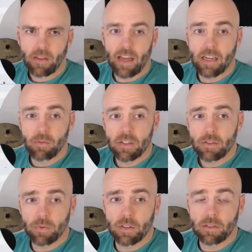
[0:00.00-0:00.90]
And on
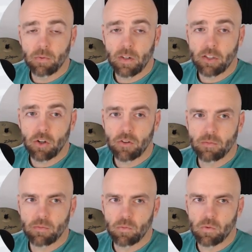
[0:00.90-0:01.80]
this one, what I showed
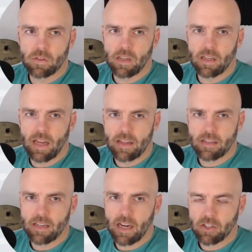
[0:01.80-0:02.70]
them was that, hey,
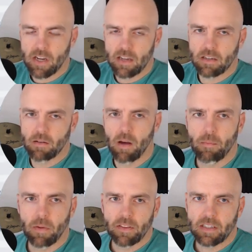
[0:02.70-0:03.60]
this actually has a
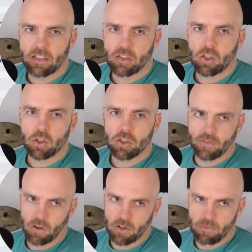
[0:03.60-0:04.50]
monthly search
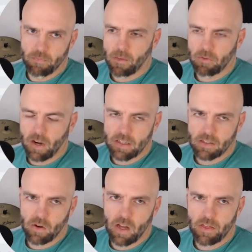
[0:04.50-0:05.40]
volume, right?
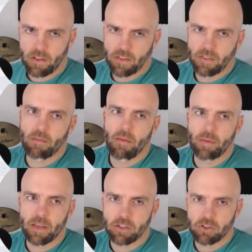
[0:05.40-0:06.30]
So I thought that they may
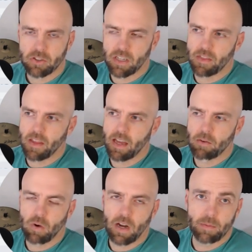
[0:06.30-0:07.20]
be interested in that.
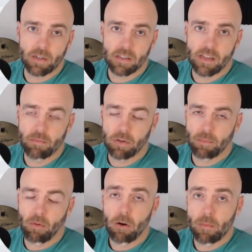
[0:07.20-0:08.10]
Why? Because they book
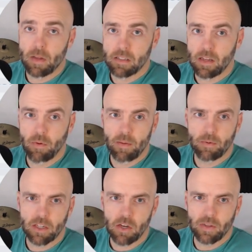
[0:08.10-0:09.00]
apartments. They want people
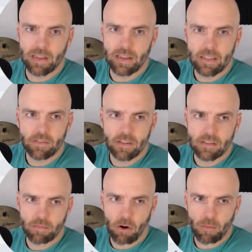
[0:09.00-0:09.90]
to go and live at
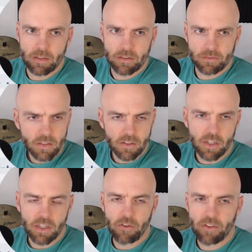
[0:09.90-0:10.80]
these apartments. So you
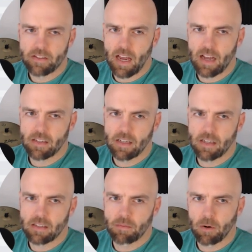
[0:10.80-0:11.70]
can own these
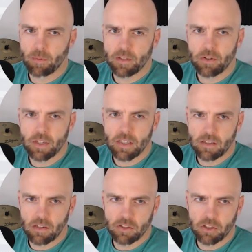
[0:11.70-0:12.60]
assets in perpetuity as
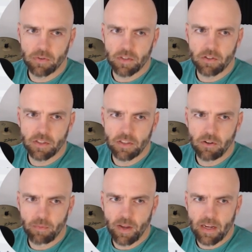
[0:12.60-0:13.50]
long as you renew the
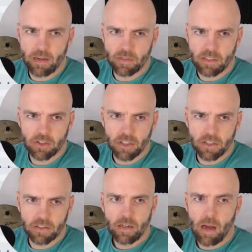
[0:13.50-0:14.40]
domain names each
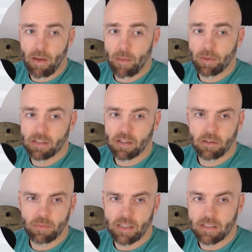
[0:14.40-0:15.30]
year. I'm happy to sell
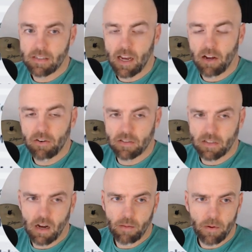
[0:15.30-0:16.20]
them at a discount as a
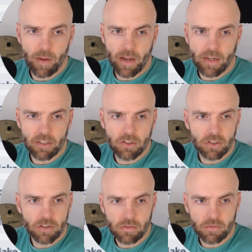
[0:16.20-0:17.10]
combo
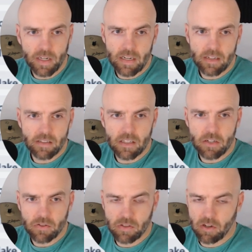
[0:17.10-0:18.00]
package. We can easily
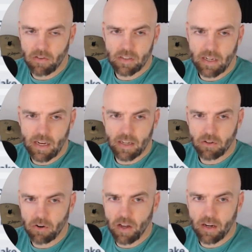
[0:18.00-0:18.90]
use a service like
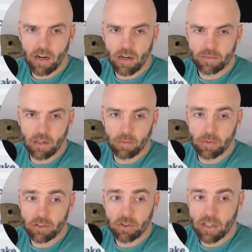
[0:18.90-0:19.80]
escrow.com to help
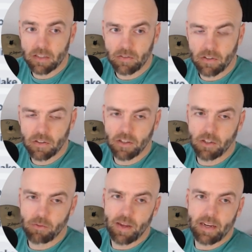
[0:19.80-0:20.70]
with the transfer of the
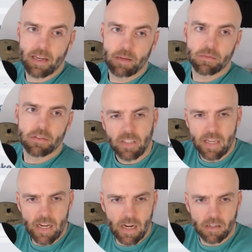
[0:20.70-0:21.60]
domain names.
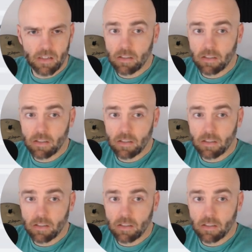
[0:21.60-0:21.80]
Yeah.